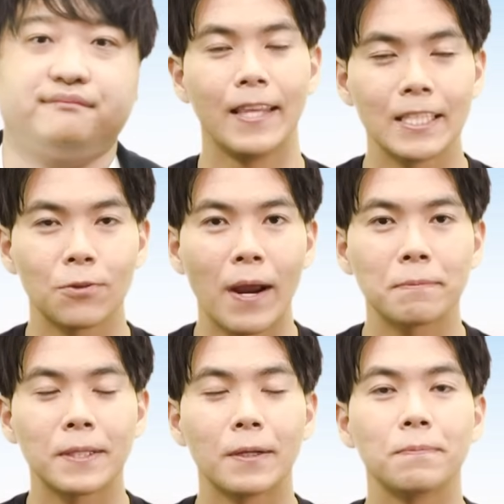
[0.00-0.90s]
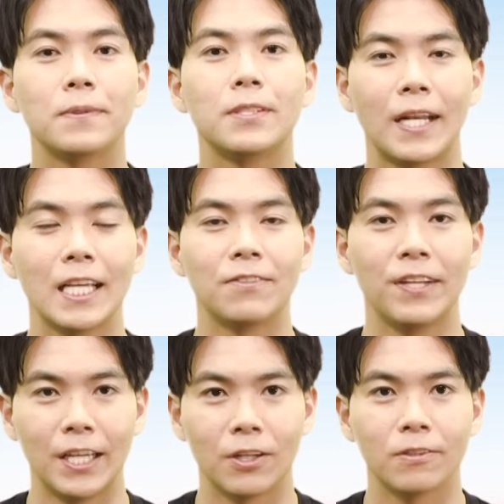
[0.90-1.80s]
This wraps up today's
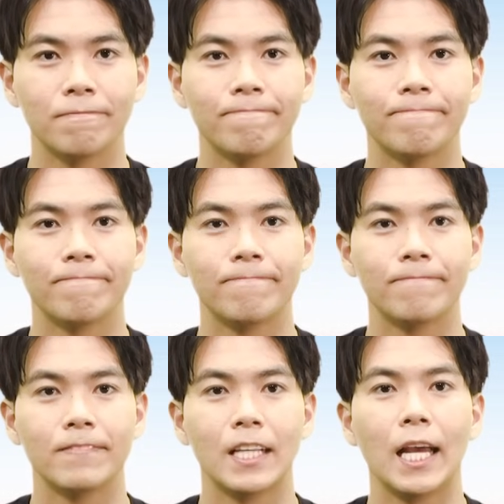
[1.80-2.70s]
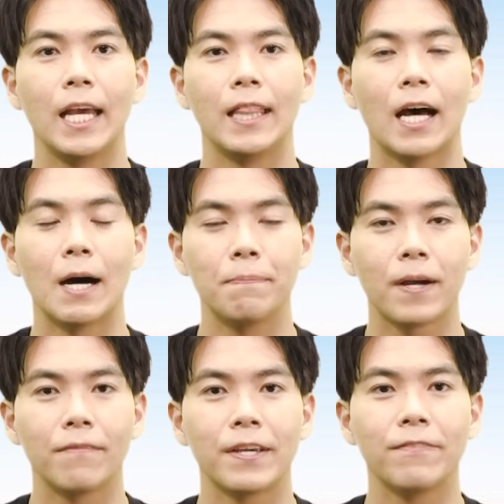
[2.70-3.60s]
video. In the
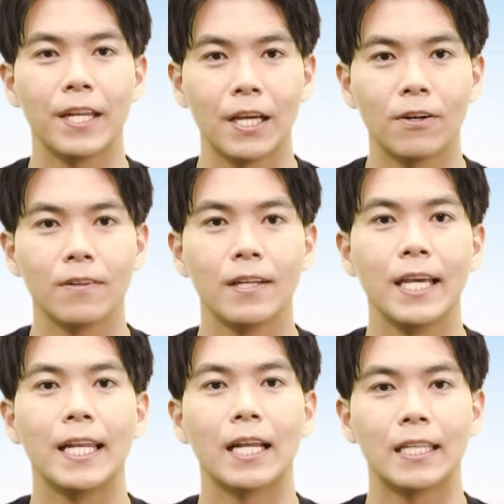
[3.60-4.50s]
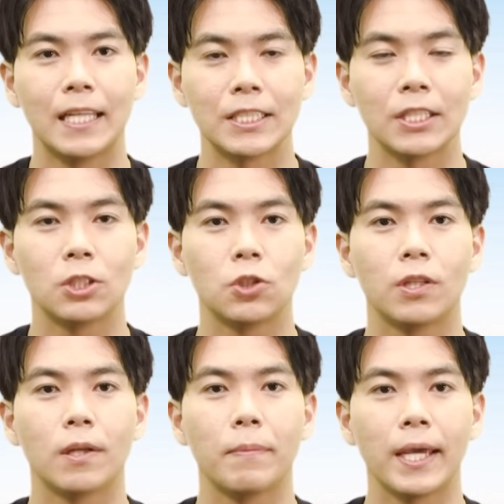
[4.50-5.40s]
upcoming video, in addition to
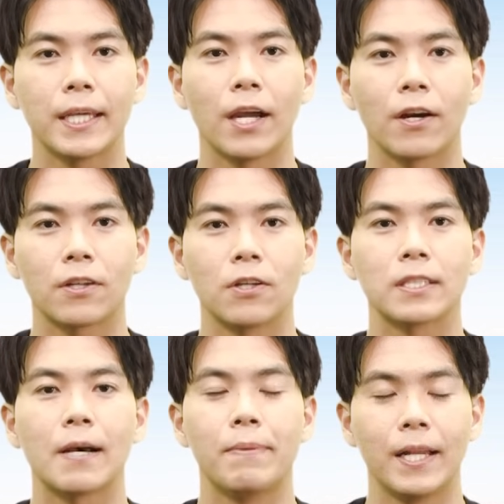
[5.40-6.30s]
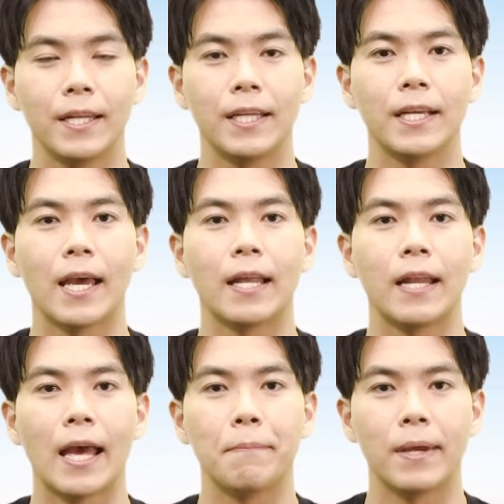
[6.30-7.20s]
the main character's ability and
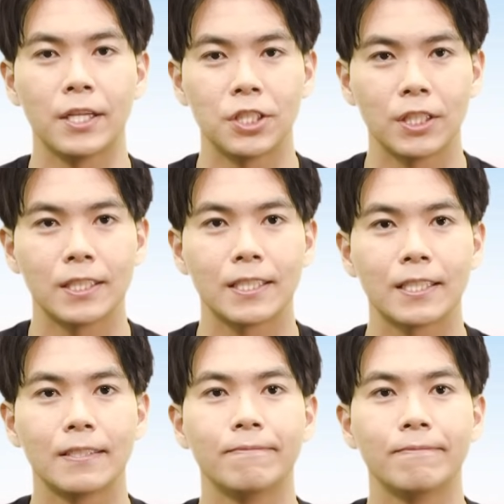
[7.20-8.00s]
animations,